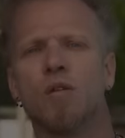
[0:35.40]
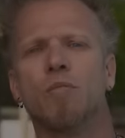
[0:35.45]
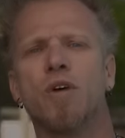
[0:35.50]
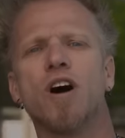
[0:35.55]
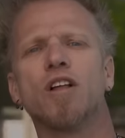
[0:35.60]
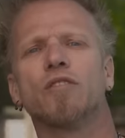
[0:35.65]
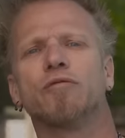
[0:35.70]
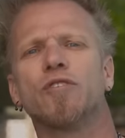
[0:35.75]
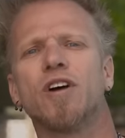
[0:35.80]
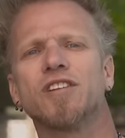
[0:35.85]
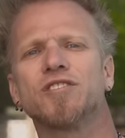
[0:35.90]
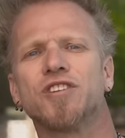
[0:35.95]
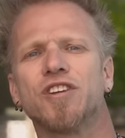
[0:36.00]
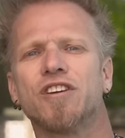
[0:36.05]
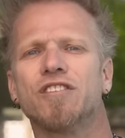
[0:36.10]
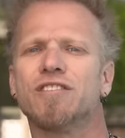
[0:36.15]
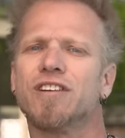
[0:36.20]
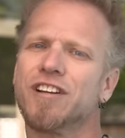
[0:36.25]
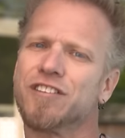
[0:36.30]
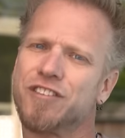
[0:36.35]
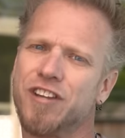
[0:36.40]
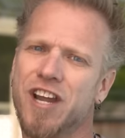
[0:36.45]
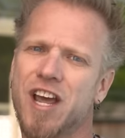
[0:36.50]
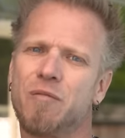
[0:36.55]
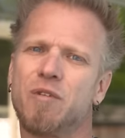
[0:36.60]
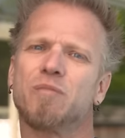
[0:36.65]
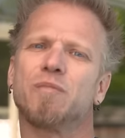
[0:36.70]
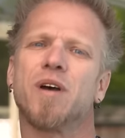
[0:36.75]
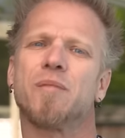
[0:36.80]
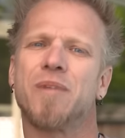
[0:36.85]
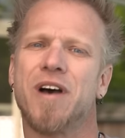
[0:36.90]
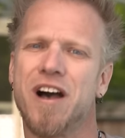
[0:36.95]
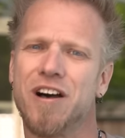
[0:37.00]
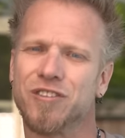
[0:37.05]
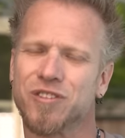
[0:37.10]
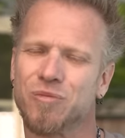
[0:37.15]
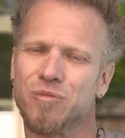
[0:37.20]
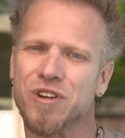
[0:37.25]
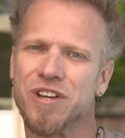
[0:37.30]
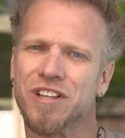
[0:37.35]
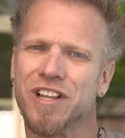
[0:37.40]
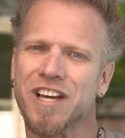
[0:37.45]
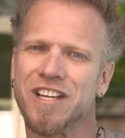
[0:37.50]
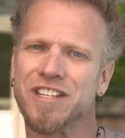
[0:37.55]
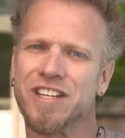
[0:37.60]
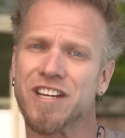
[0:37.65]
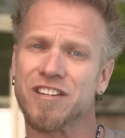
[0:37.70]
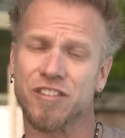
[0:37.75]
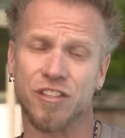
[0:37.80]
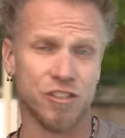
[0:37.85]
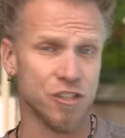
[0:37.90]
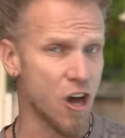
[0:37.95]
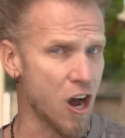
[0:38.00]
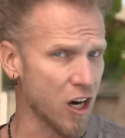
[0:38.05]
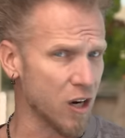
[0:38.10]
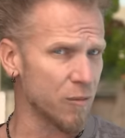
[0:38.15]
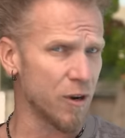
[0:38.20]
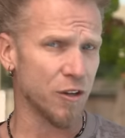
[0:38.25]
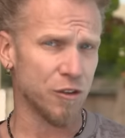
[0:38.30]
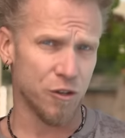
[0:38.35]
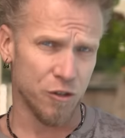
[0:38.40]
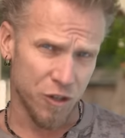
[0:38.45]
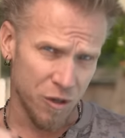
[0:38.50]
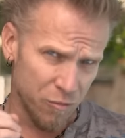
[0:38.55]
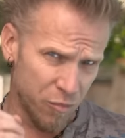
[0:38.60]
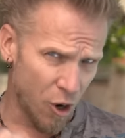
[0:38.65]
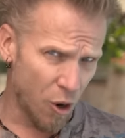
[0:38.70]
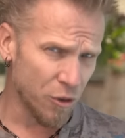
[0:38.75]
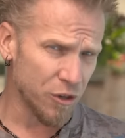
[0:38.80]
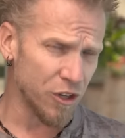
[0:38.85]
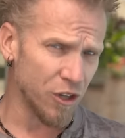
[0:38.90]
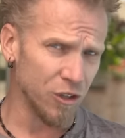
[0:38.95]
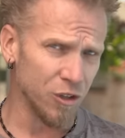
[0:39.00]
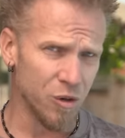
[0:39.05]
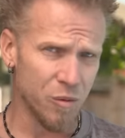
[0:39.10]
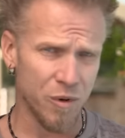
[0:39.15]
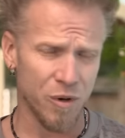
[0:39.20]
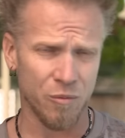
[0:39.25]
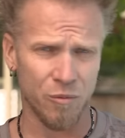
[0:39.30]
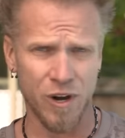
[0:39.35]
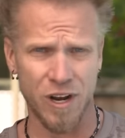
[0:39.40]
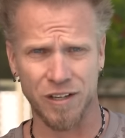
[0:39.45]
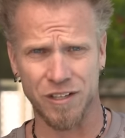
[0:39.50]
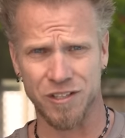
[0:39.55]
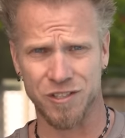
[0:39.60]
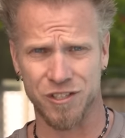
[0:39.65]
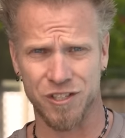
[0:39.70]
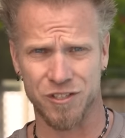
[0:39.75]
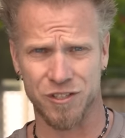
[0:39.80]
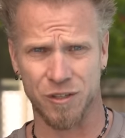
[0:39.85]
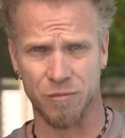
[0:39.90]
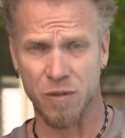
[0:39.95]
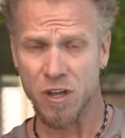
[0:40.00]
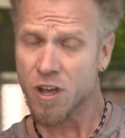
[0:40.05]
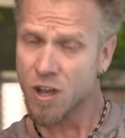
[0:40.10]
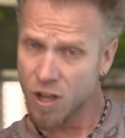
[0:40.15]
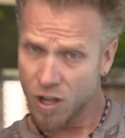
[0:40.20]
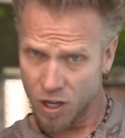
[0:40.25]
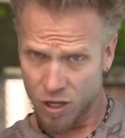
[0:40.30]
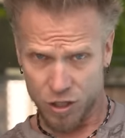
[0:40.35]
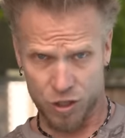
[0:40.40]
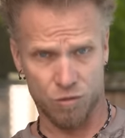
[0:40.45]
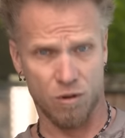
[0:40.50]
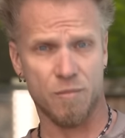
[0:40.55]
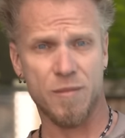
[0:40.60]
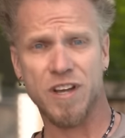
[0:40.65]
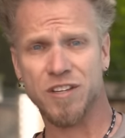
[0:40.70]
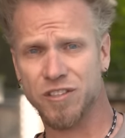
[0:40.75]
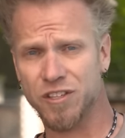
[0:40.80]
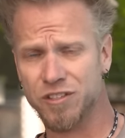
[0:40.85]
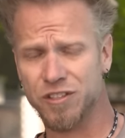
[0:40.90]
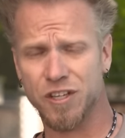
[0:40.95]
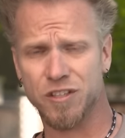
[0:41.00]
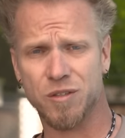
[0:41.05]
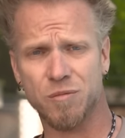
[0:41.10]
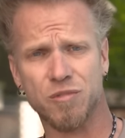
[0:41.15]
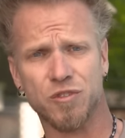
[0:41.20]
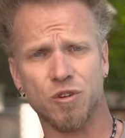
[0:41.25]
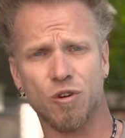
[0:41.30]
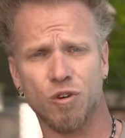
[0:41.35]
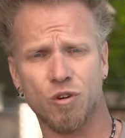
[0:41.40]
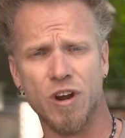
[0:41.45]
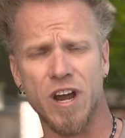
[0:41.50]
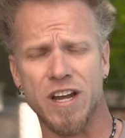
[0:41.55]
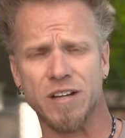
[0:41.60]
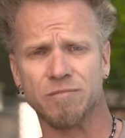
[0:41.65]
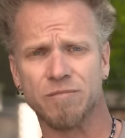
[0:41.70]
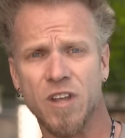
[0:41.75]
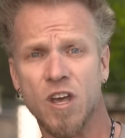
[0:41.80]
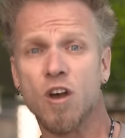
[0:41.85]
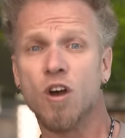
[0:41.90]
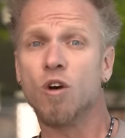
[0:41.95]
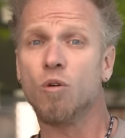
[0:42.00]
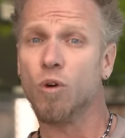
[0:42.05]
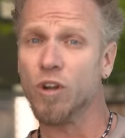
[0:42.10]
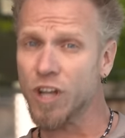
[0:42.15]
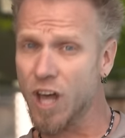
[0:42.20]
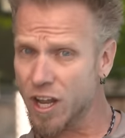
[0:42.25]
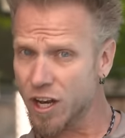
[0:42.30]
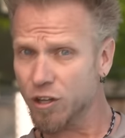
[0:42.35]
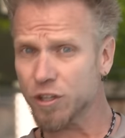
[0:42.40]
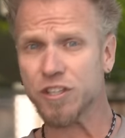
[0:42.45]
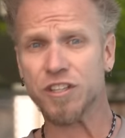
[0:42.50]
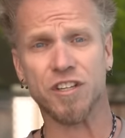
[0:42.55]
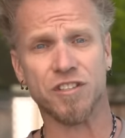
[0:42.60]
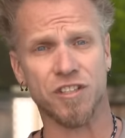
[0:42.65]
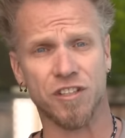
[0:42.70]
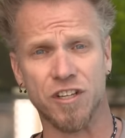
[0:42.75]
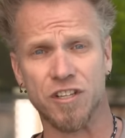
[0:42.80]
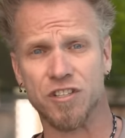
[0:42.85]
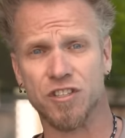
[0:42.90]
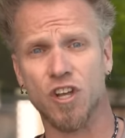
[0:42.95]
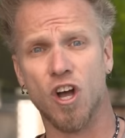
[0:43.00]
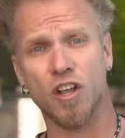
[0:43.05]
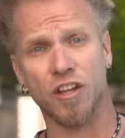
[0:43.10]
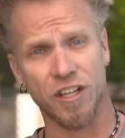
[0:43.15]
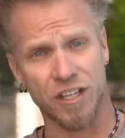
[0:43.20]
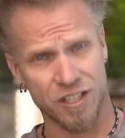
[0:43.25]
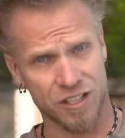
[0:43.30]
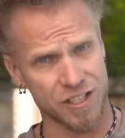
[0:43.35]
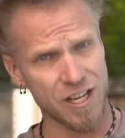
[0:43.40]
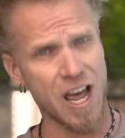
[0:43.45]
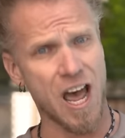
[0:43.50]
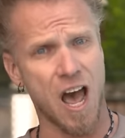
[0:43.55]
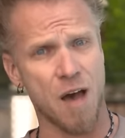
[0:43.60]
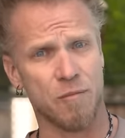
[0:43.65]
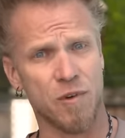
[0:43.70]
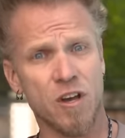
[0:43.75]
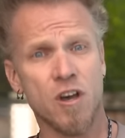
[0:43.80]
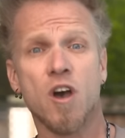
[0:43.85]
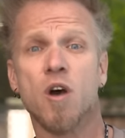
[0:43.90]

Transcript: Paul Lafrance here, and today I'm with my pals from Regal Ideas to talk about their component aluminum railing system. So what makes this system so great? Well, not only does it install in a snap,